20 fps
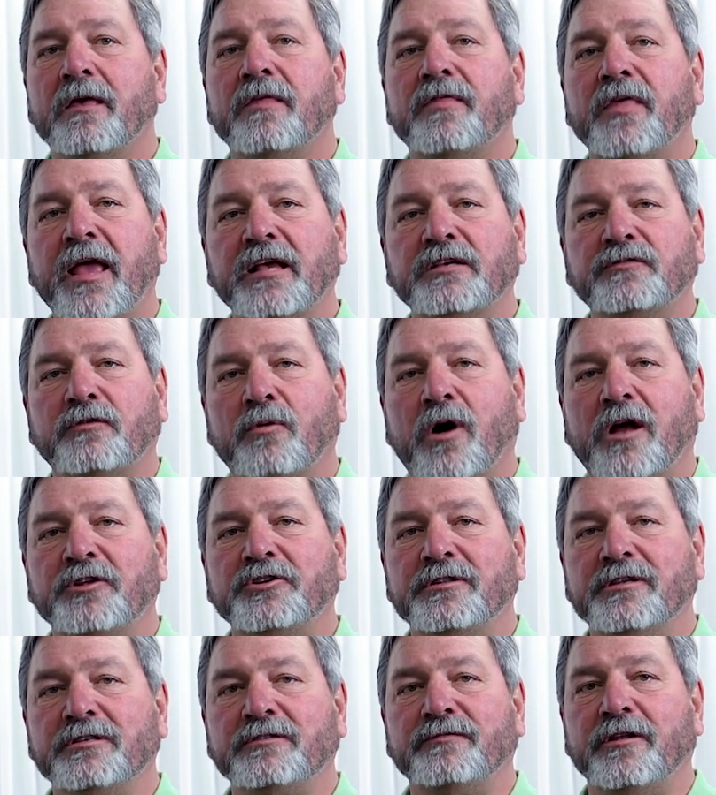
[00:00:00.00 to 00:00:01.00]
Thanks for
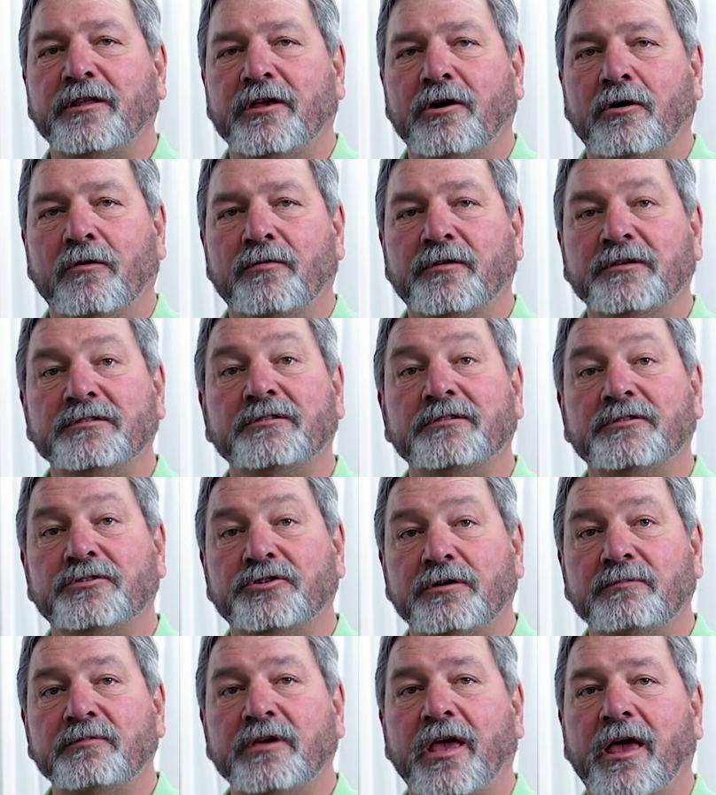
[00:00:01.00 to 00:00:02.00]
watching this video. This is
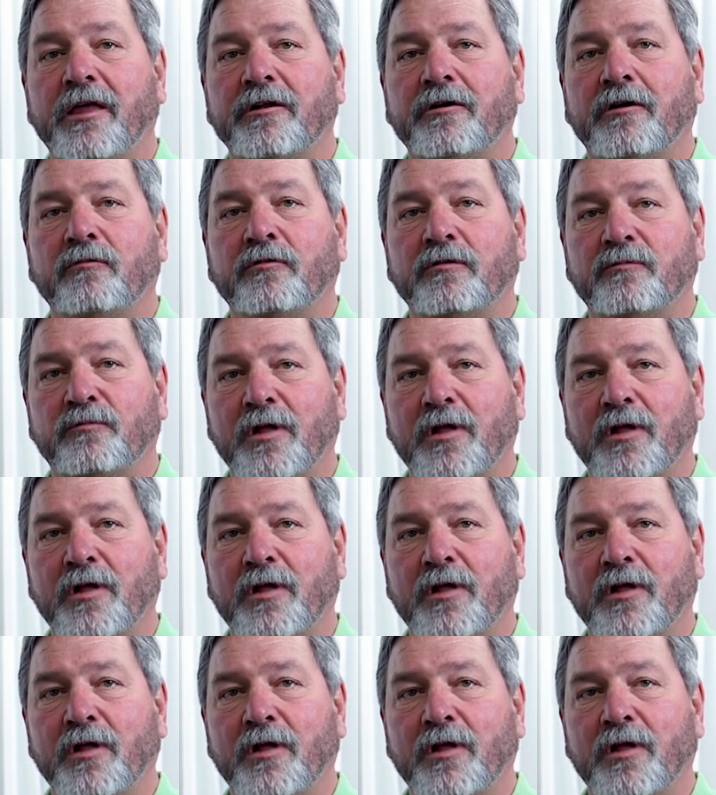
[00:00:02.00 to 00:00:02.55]
Jim Gander with